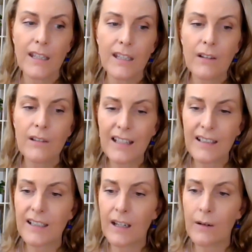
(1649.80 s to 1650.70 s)
you don't
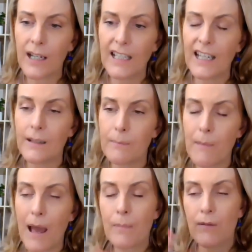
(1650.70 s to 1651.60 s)
necessarily need a
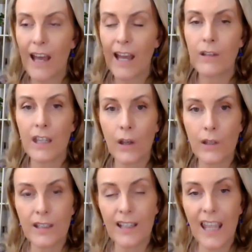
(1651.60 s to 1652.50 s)
map of how you're
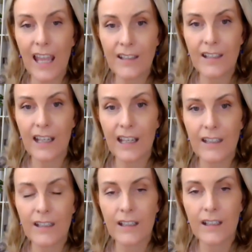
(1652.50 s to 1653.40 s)
going to get
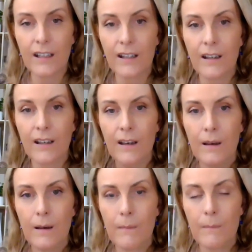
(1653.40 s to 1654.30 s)
it,
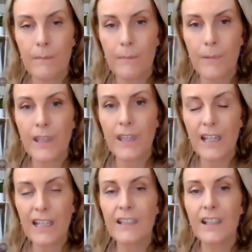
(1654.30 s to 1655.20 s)
but you
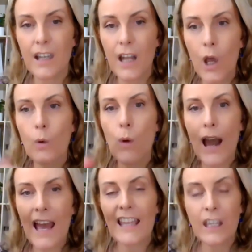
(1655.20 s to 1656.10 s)
need to know
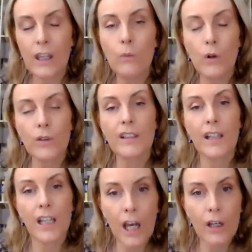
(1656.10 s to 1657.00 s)
where you want
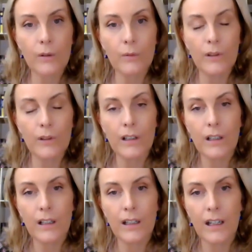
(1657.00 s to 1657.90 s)
to go.
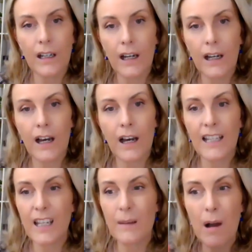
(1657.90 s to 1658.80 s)
Uh,
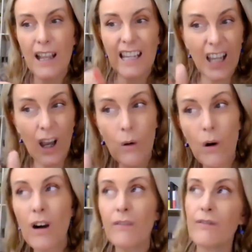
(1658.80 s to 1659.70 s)
and you might
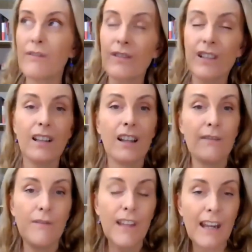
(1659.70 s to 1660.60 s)
go off
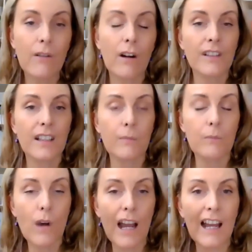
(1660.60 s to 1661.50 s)
and veer off
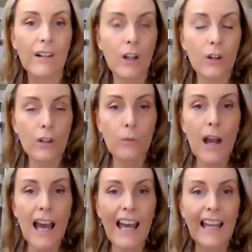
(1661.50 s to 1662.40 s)
somewhere along the
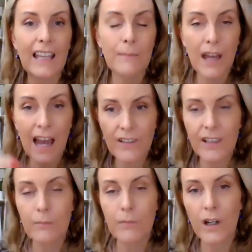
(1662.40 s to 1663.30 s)
way, but have
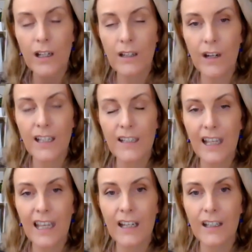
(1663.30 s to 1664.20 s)
some kind of
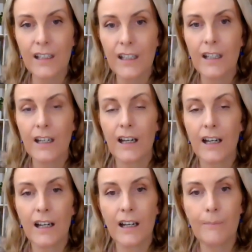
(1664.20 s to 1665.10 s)
idea.
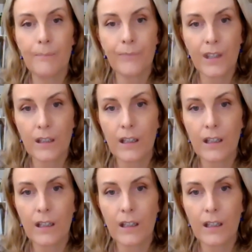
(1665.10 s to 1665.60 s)
Um,